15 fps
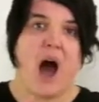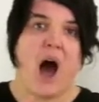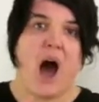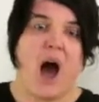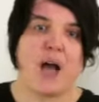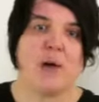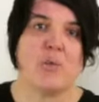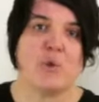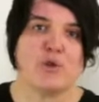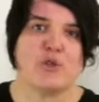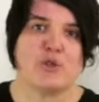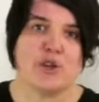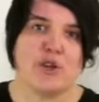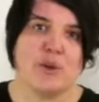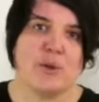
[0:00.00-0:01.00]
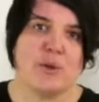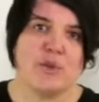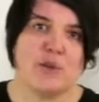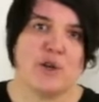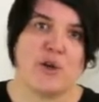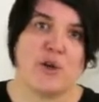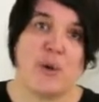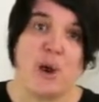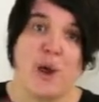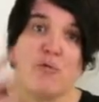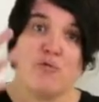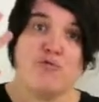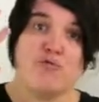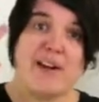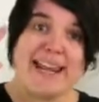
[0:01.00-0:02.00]
I want you to
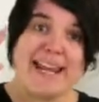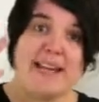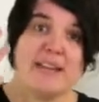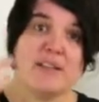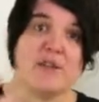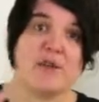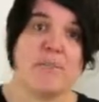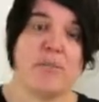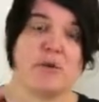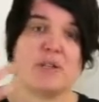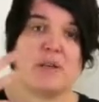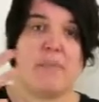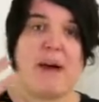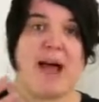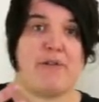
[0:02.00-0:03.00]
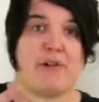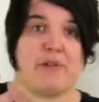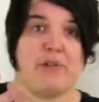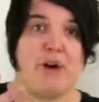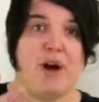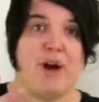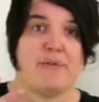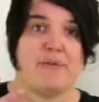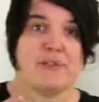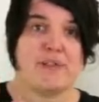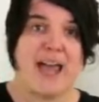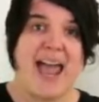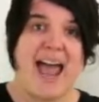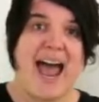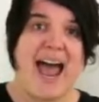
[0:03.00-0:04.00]
read the body paragraphs
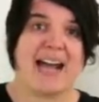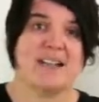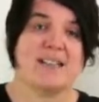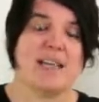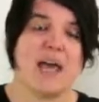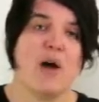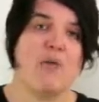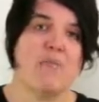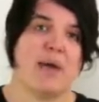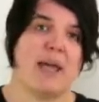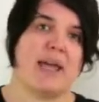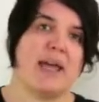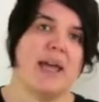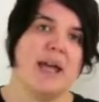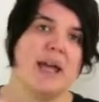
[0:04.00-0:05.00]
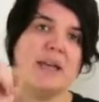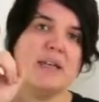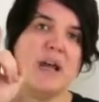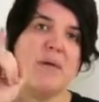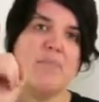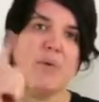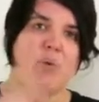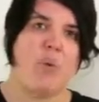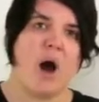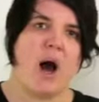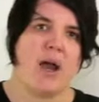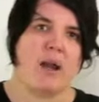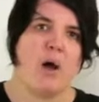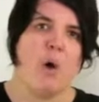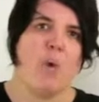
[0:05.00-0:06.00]
and tell me, number
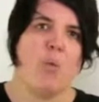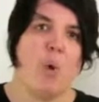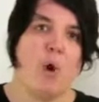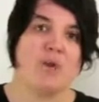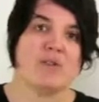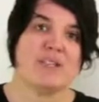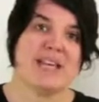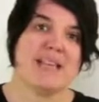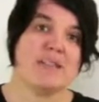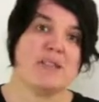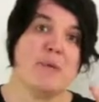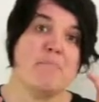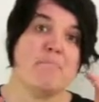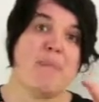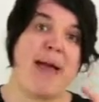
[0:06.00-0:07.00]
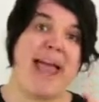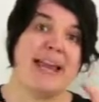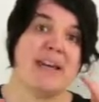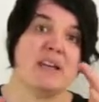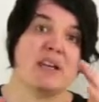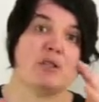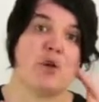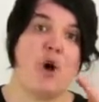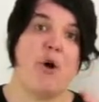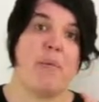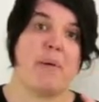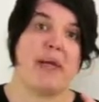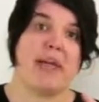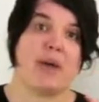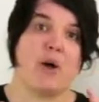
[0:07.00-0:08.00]
1, what is the main
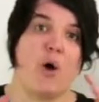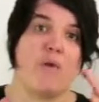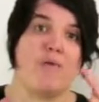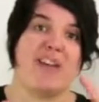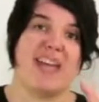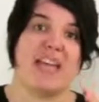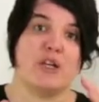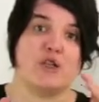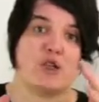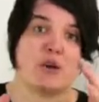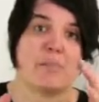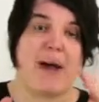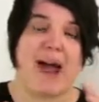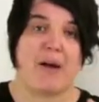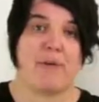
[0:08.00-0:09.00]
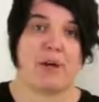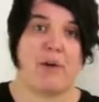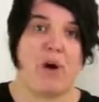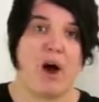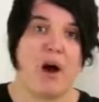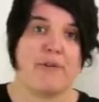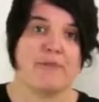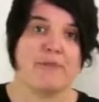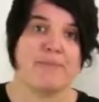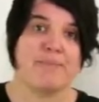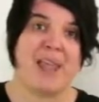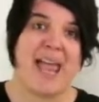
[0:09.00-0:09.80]
topic of each paragraph?